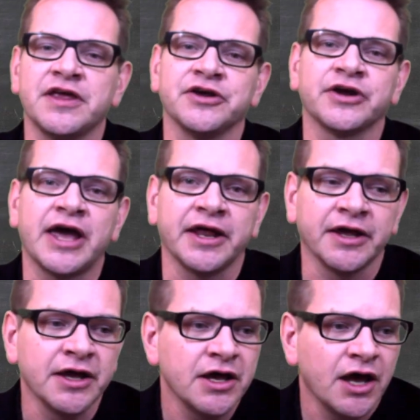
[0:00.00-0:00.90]
that you're
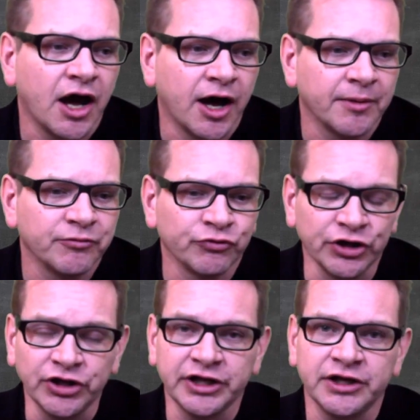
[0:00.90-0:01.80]
getting um,
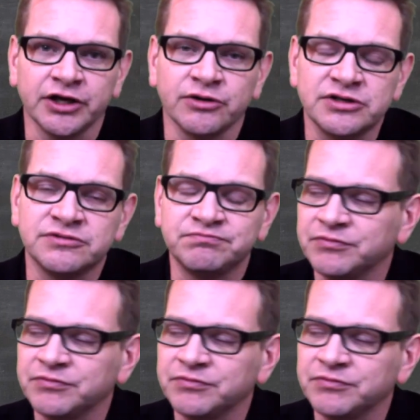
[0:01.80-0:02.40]
really, you know,